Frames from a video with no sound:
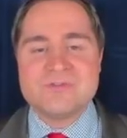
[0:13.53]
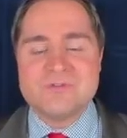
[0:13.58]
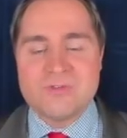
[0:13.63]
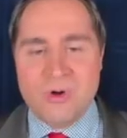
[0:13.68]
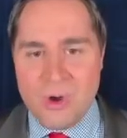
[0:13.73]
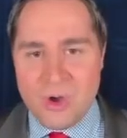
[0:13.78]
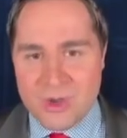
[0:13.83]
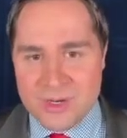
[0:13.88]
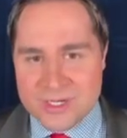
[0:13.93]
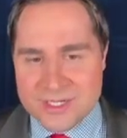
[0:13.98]

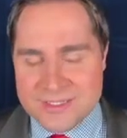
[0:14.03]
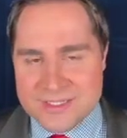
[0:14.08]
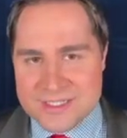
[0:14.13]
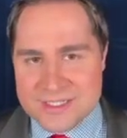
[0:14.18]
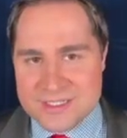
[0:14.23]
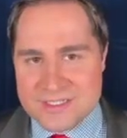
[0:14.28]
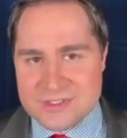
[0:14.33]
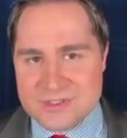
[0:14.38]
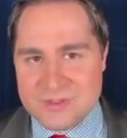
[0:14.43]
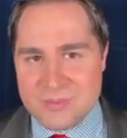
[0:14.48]
fog in
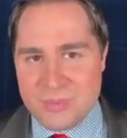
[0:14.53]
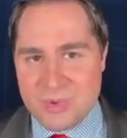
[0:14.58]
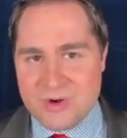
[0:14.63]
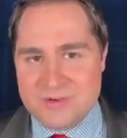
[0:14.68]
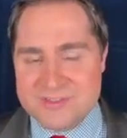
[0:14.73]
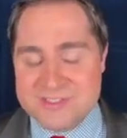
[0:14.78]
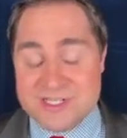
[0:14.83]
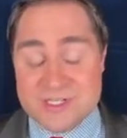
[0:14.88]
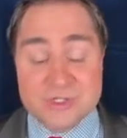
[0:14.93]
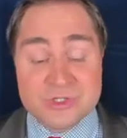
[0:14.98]
the eastern
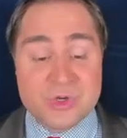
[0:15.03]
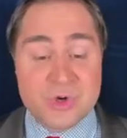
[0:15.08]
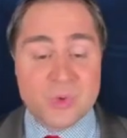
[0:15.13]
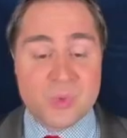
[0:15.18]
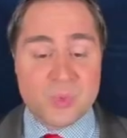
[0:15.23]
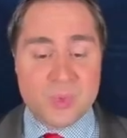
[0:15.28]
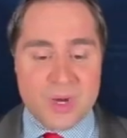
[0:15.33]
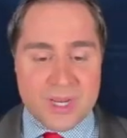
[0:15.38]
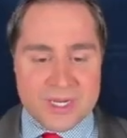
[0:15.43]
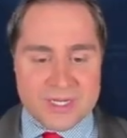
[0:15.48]
part of the state. No
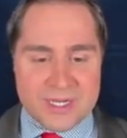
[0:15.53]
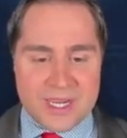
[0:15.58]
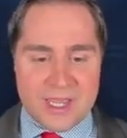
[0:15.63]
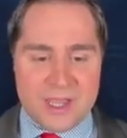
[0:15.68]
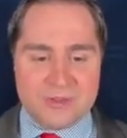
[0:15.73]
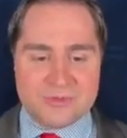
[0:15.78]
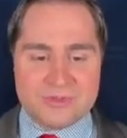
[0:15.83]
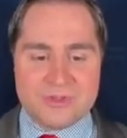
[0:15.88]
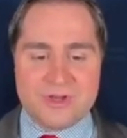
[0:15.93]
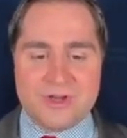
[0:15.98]
rain
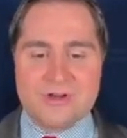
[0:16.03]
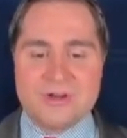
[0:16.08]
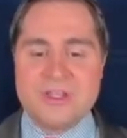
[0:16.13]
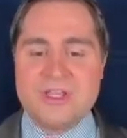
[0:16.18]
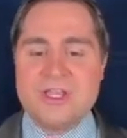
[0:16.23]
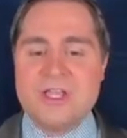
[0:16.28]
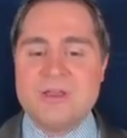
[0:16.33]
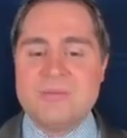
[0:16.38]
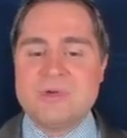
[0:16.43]
out there,